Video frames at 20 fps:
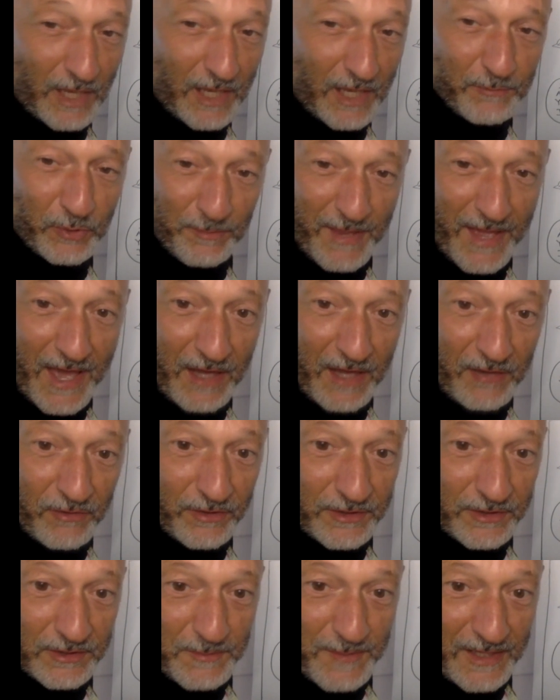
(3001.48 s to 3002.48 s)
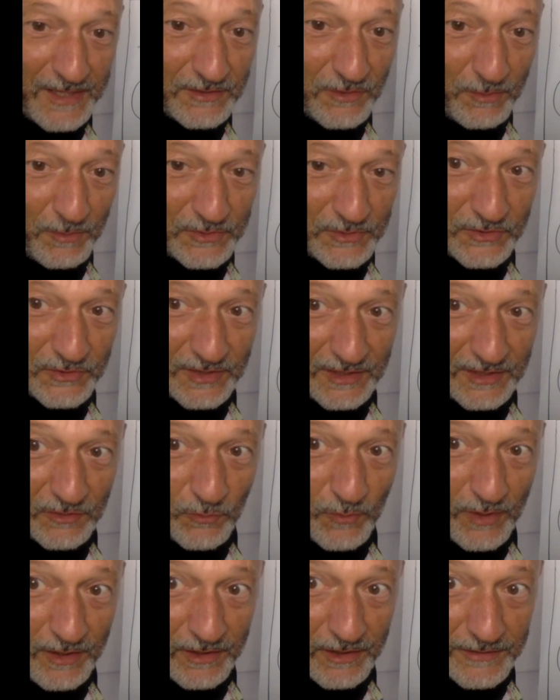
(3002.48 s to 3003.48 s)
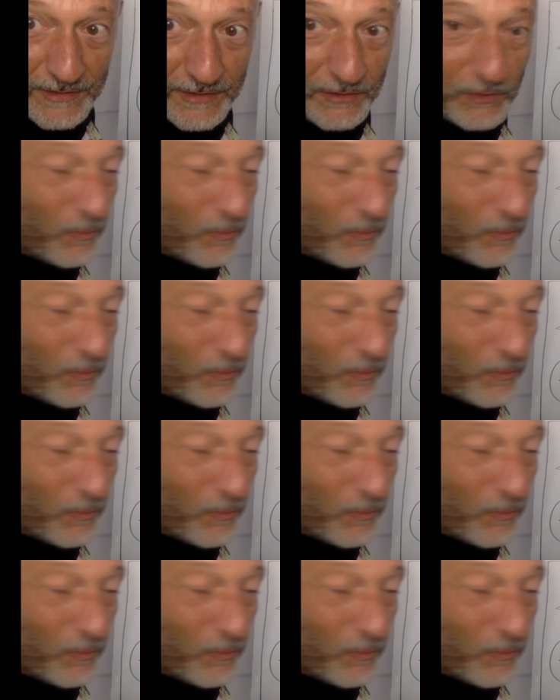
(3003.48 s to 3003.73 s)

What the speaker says: I put a pattern on his pants. It almost looks like he's wearing